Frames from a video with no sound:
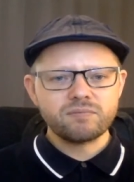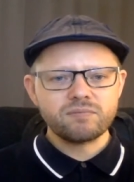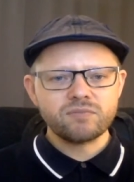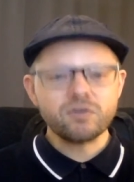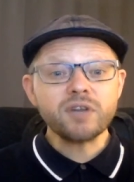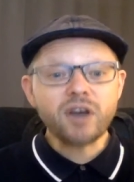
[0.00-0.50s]

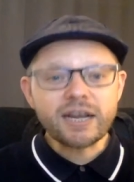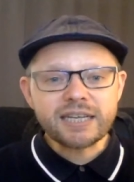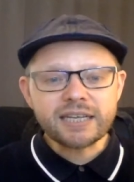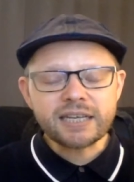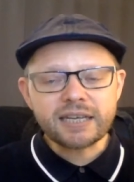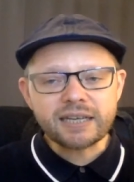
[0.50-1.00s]
So the
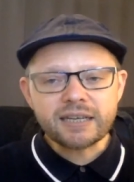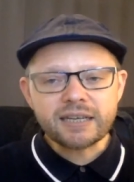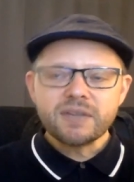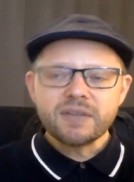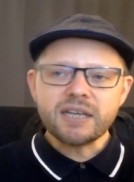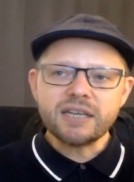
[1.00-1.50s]
idea here
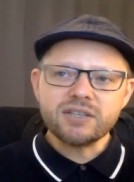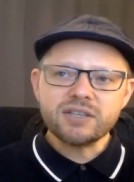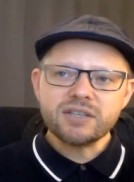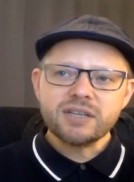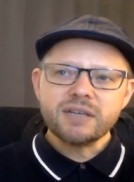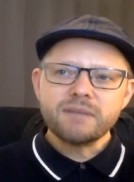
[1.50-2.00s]

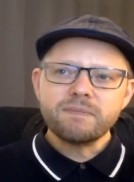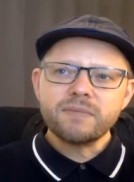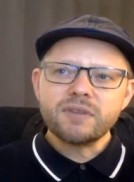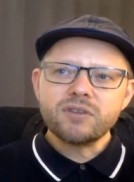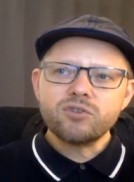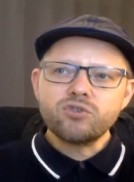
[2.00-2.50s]
is
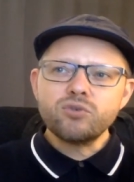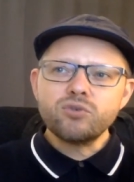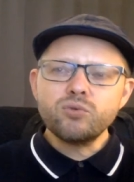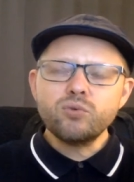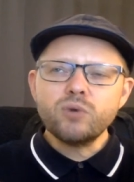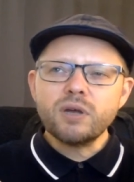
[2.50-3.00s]

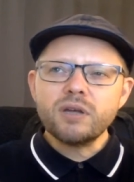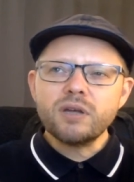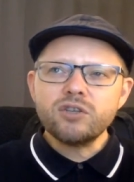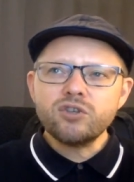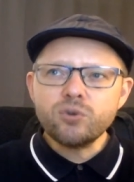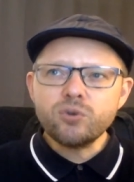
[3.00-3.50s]
to
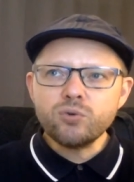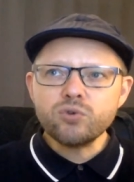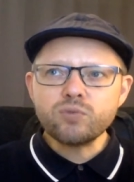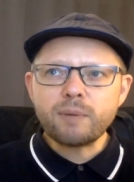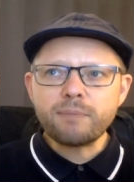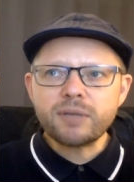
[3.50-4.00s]
use
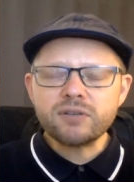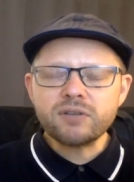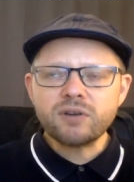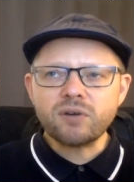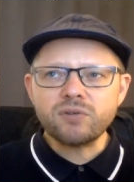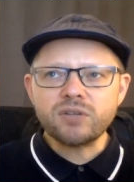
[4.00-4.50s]
one piece of
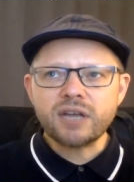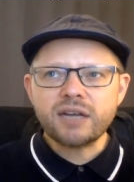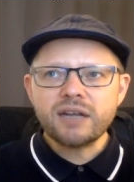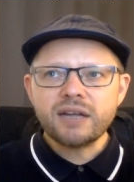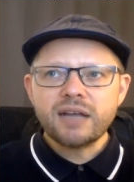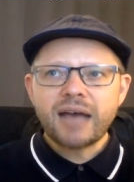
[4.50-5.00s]
content
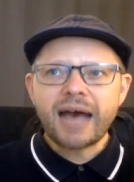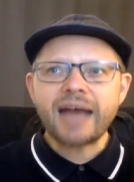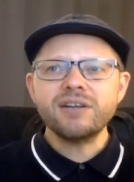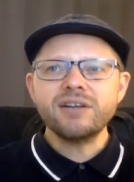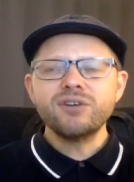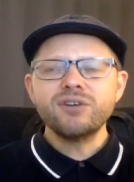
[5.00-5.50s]

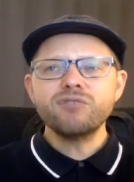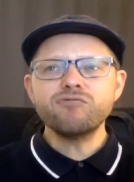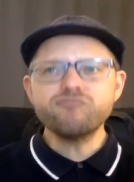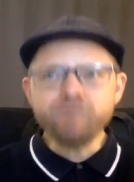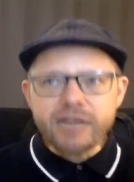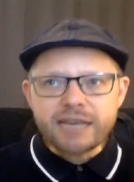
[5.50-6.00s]
and
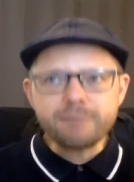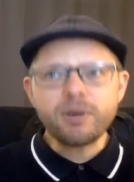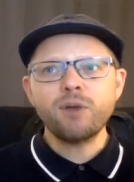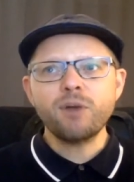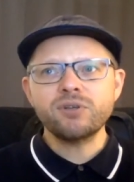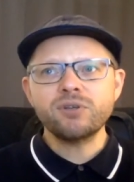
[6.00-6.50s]

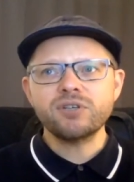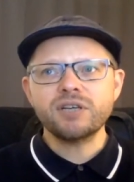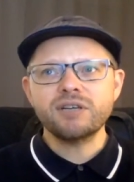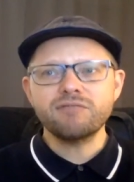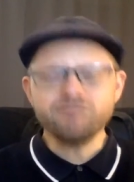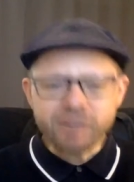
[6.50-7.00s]
repurpose it,
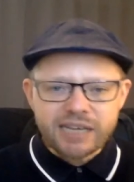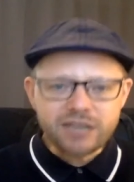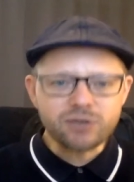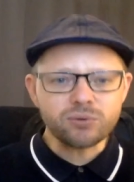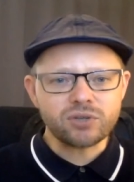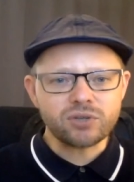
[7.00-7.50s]

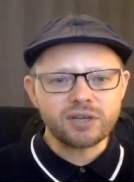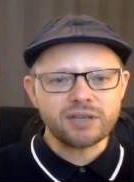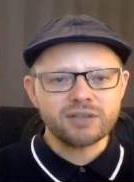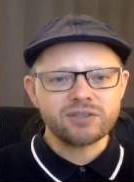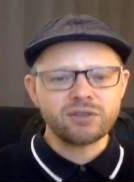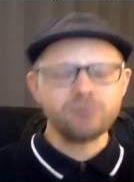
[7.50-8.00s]
reuse it,
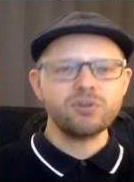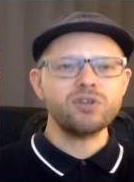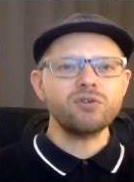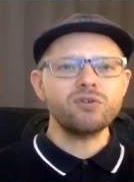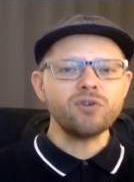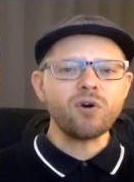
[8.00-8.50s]
so that
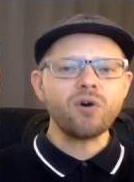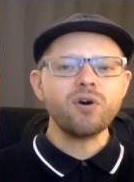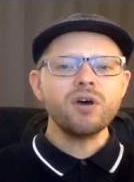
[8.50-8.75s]
you're not